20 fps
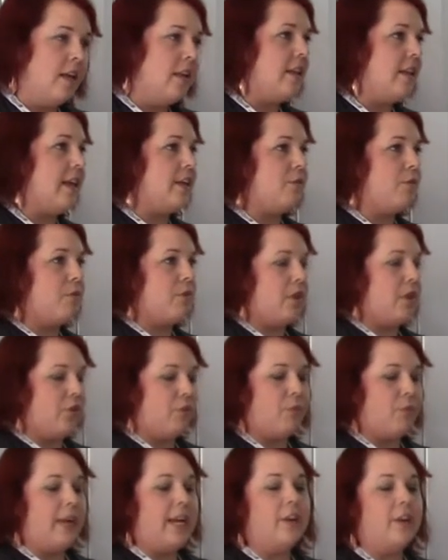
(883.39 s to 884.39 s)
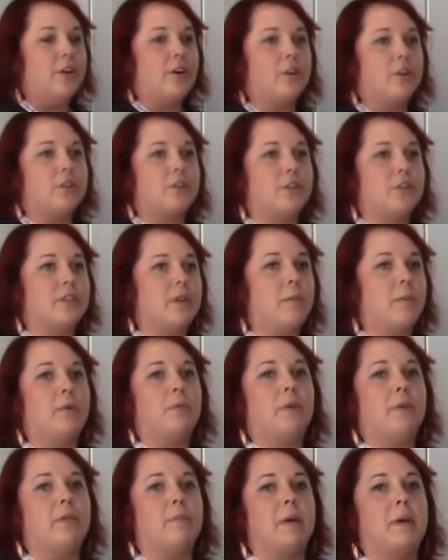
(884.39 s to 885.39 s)
Like readers or
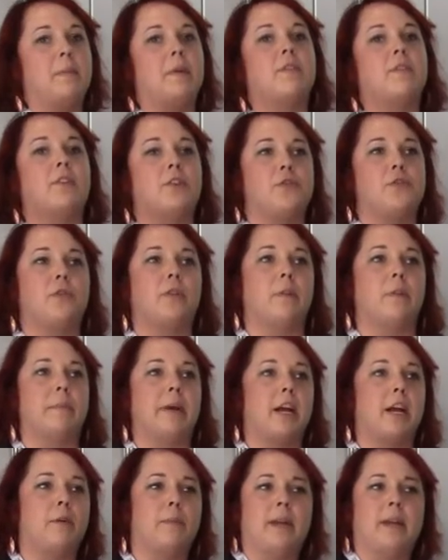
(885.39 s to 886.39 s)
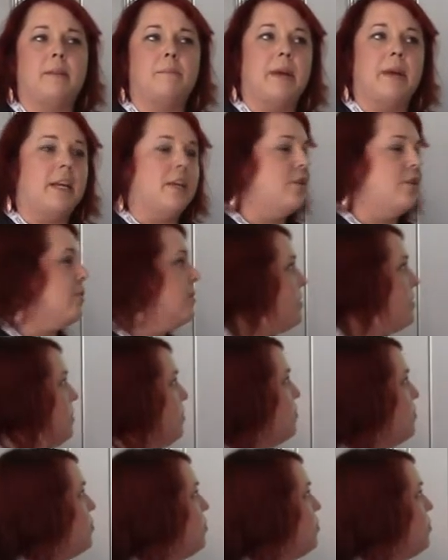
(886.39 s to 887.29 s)
someone with maybe a visual impairment might use some